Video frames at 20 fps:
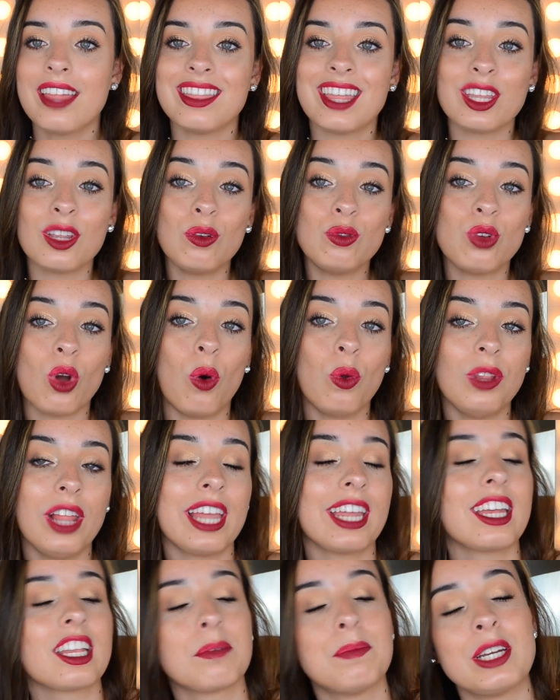that you don't
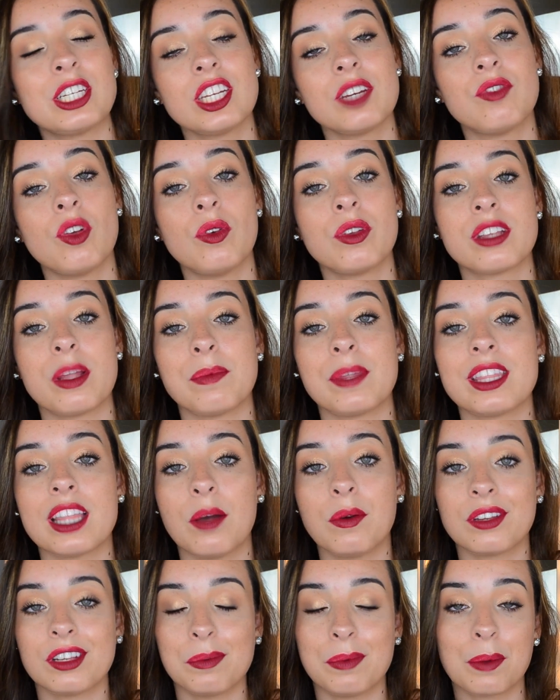like, especially if it was something that
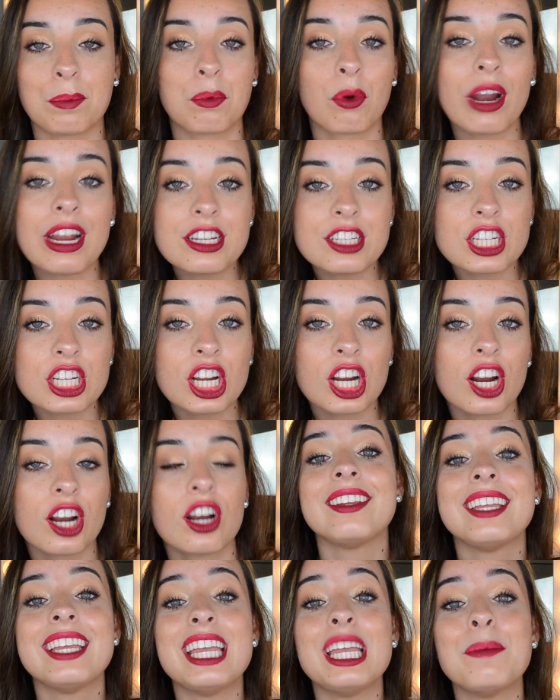was a little bit
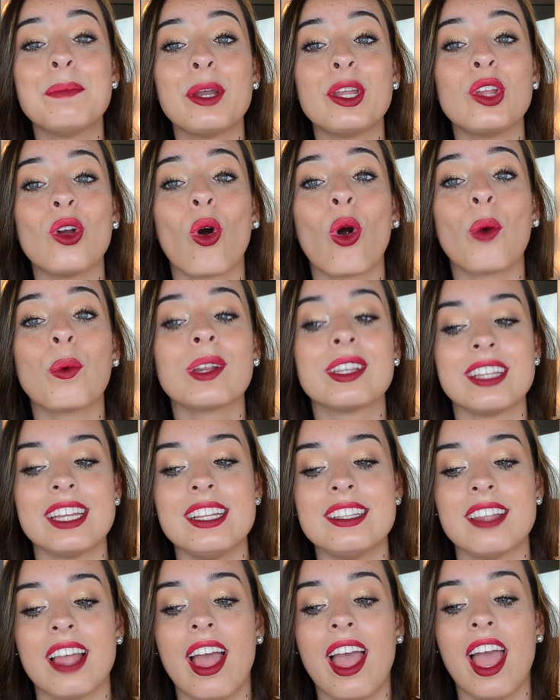pricier. Keep your
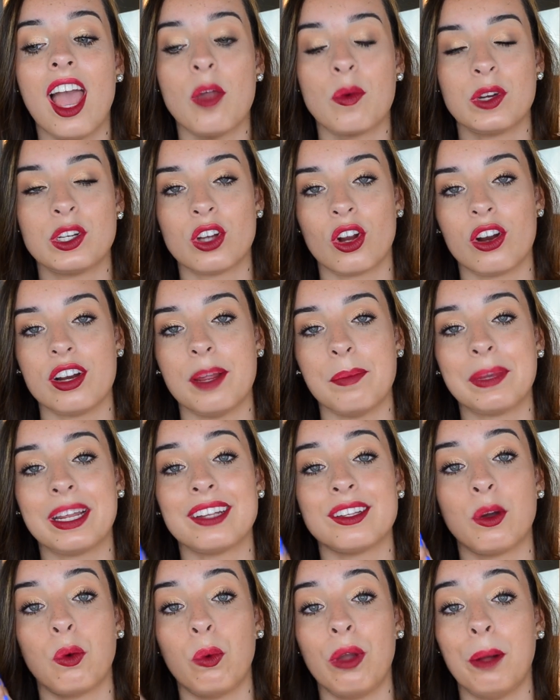receipts and return it
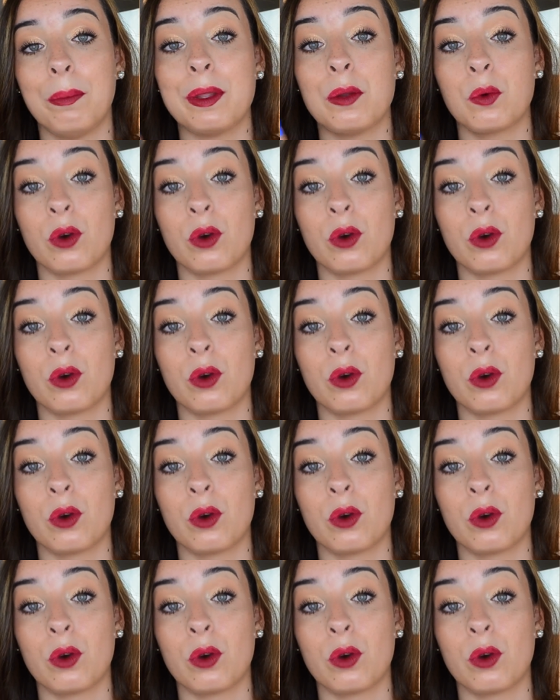because it will be